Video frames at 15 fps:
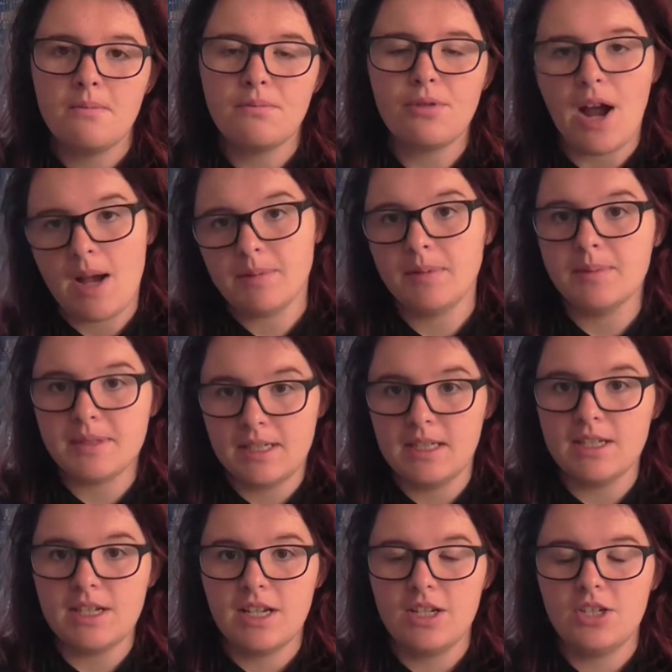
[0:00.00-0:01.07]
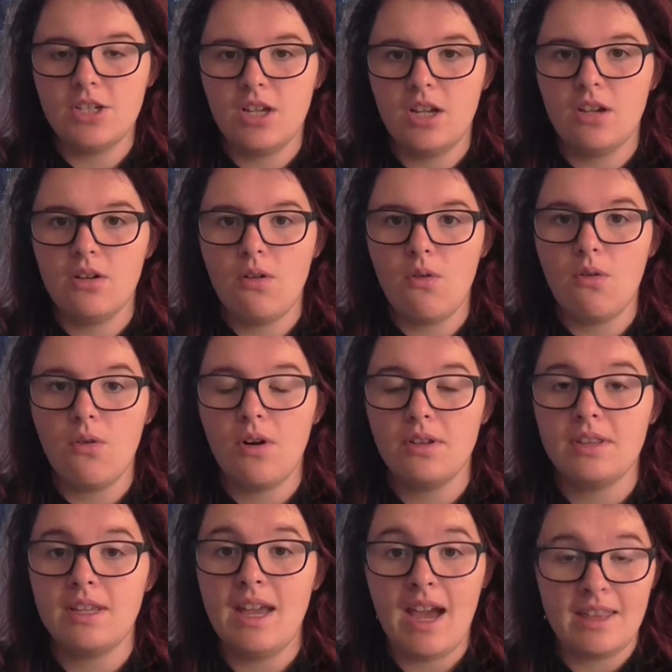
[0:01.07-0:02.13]
Problems in Teaching or
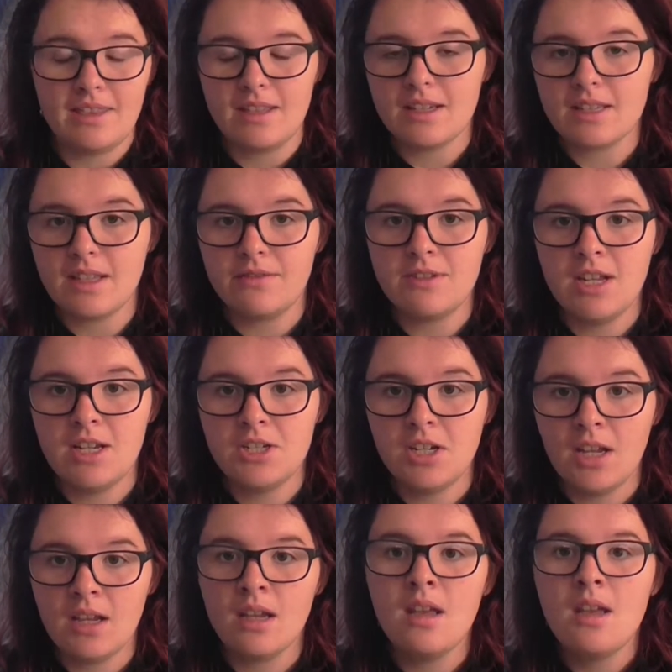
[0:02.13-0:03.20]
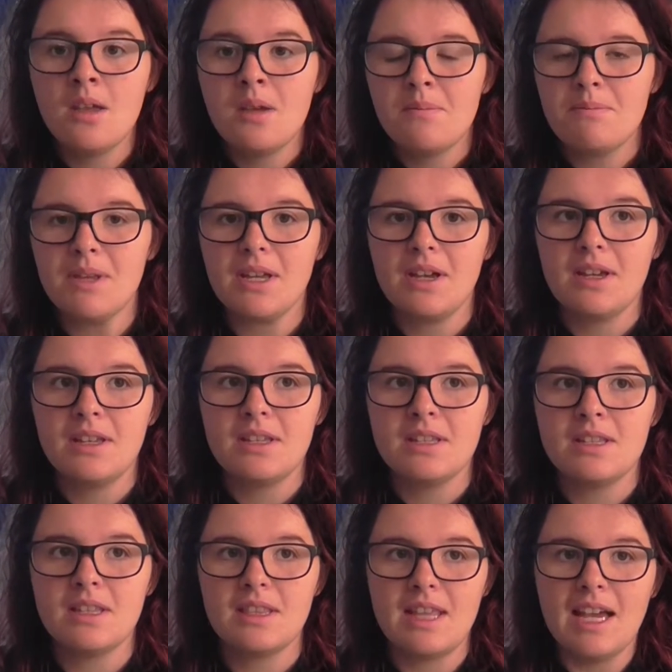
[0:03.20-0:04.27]
the Ethics of Teaching,
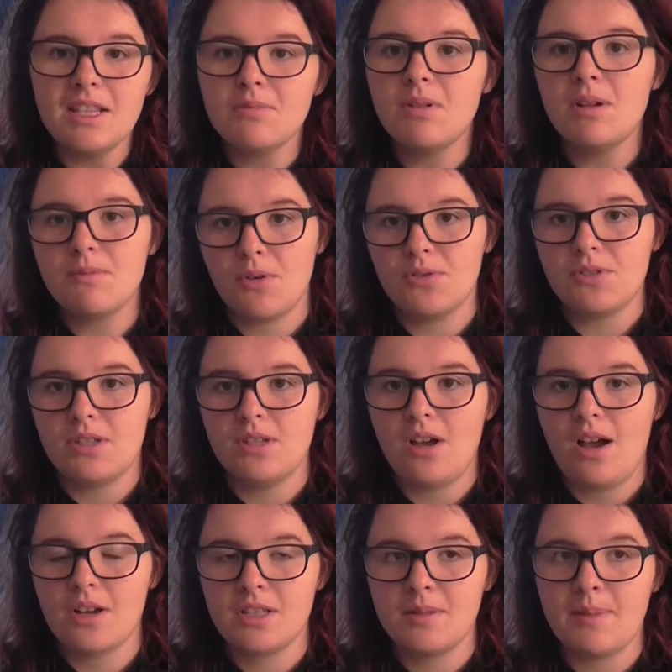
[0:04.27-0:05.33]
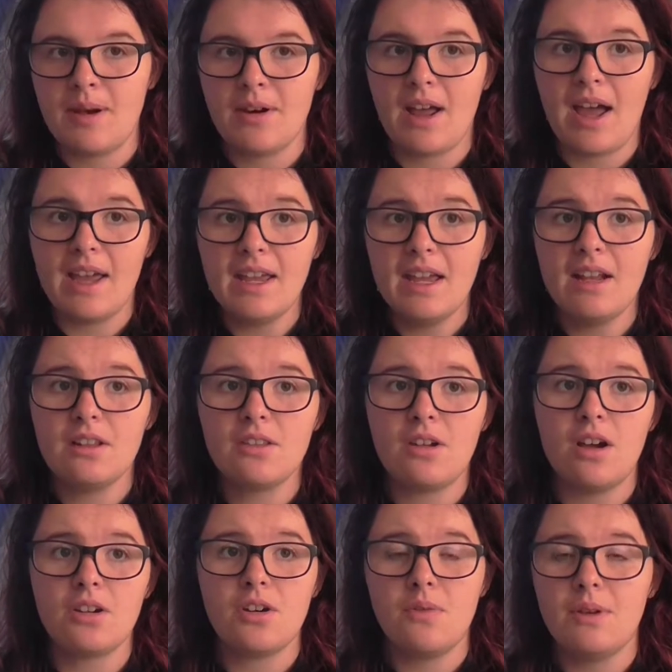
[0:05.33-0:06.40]
because that's what it mostly talks about. I had
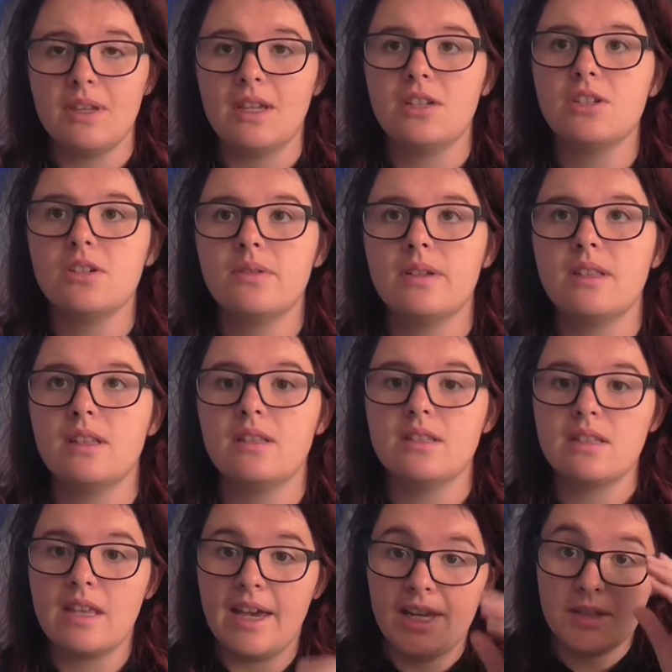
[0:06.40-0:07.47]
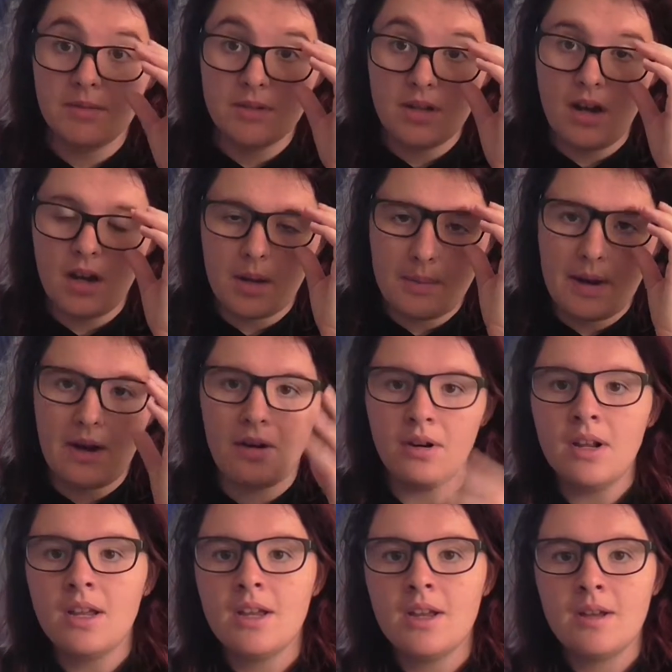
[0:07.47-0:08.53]
thought going into it that this class would talk
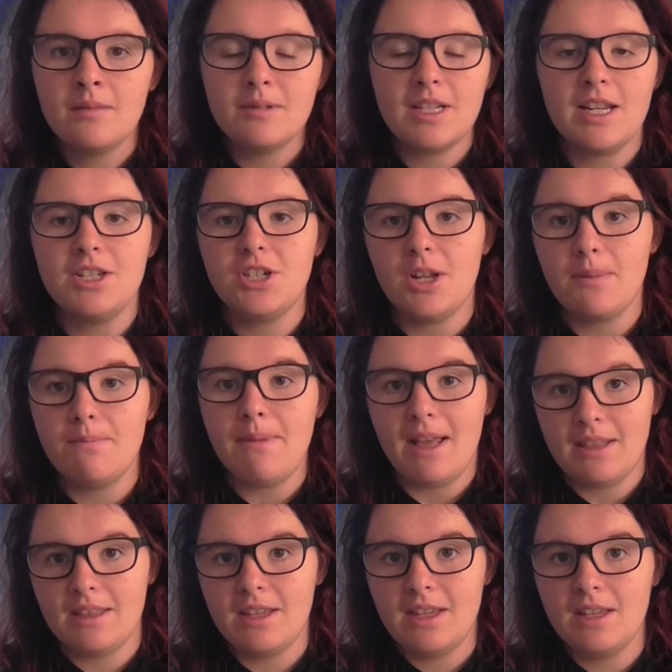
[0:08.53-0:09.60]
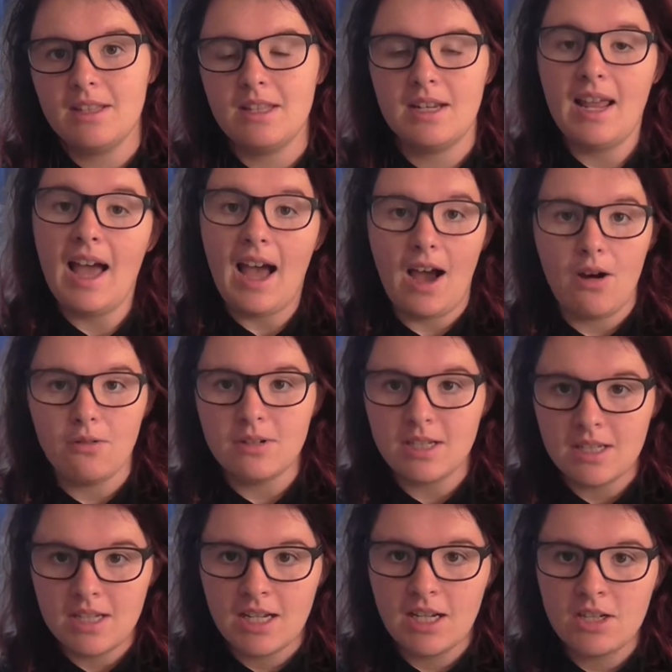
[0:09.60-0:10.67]
about teaching methods and how
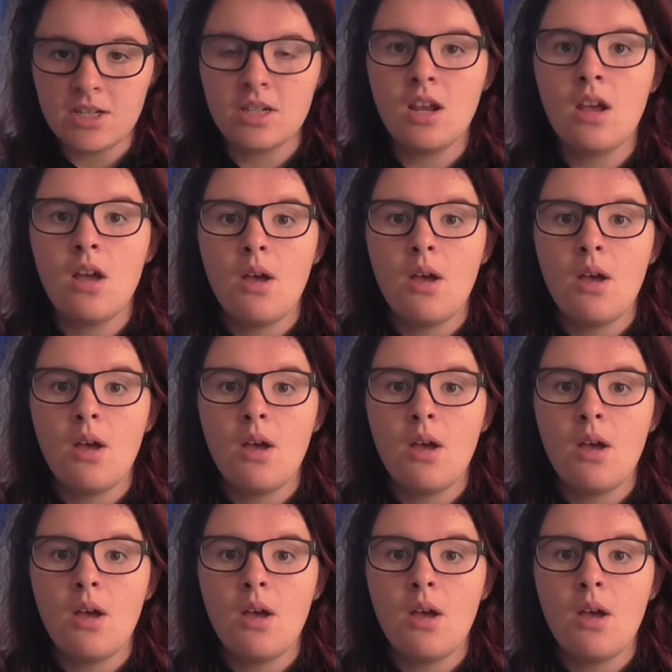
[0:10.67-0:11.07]
to teach,